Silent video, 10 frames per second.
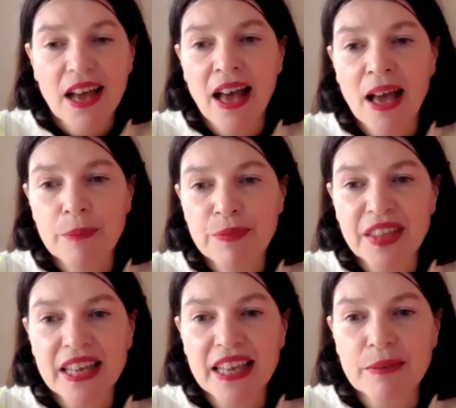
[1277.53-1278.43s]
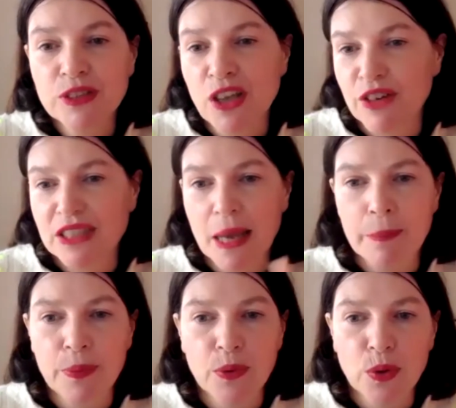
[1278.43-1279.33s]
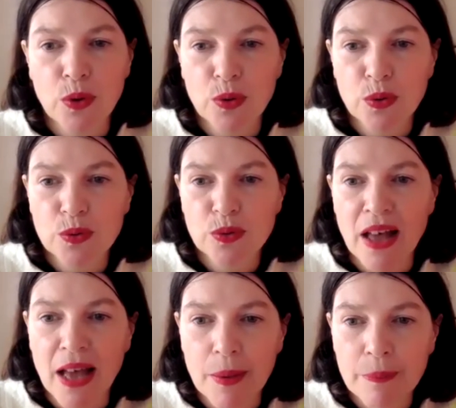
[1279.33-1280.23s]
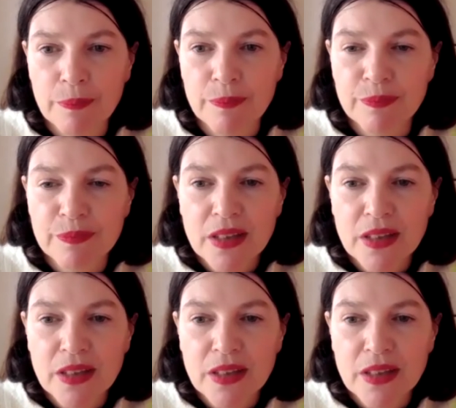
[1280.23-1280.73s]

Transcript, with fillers: Um, thinking, so for example, um,